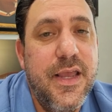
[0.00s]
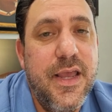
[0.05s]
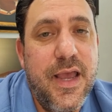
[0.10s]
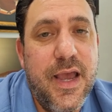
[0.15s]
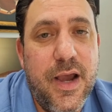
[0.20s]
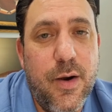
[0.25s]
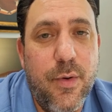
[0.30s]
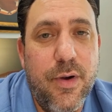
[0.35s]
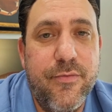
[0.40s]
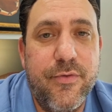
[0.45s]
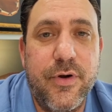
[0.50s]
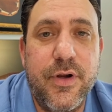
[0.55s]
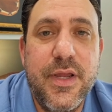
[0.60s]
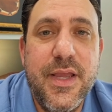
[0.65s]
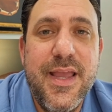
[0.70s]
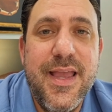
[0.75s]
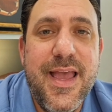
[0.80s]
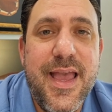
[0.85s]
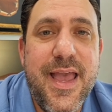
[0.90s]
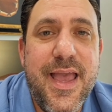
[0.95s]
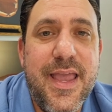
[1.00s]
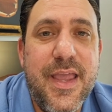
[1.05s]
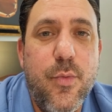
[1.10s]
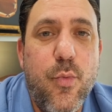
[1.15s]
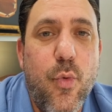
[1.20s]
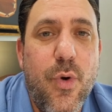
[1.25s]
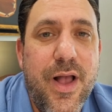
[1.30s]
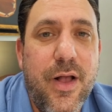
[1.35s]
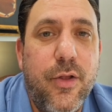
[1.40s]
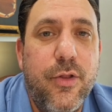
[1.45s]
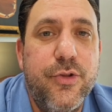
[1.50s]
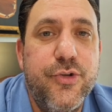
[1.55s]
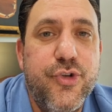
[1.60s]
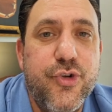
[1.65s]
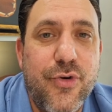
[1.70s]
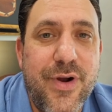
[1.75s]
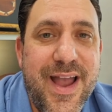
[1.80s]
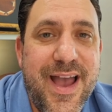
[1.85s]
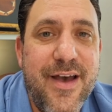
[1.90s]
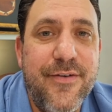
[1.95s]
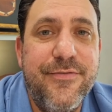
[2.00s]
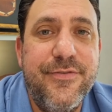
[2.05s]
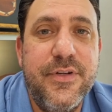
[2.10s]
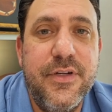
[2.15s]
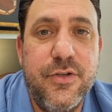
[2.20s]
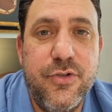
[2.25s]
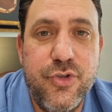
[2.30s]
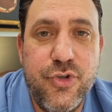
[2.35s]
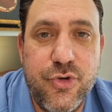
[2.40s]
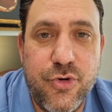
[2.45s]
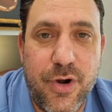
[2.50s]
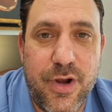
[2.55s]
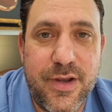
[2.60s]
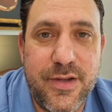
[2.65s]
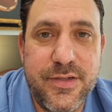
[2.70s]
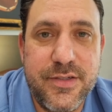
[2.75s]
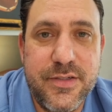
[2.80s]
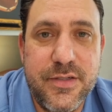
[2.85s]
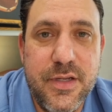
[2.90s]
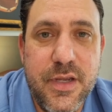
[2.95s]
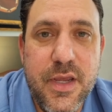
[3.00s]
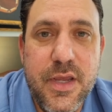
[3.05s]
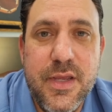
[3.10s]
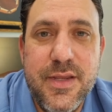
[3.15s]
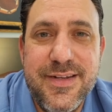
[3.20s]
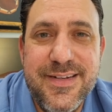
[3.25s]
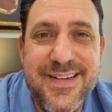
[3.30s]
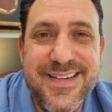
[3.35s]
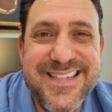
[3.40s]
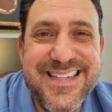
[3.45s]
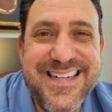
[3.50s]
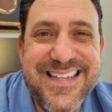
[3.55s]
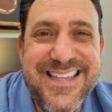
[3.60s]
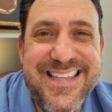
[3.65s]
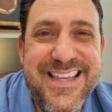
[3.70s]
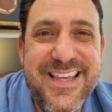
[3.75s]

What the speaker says: However, a well-drafted trust doesn't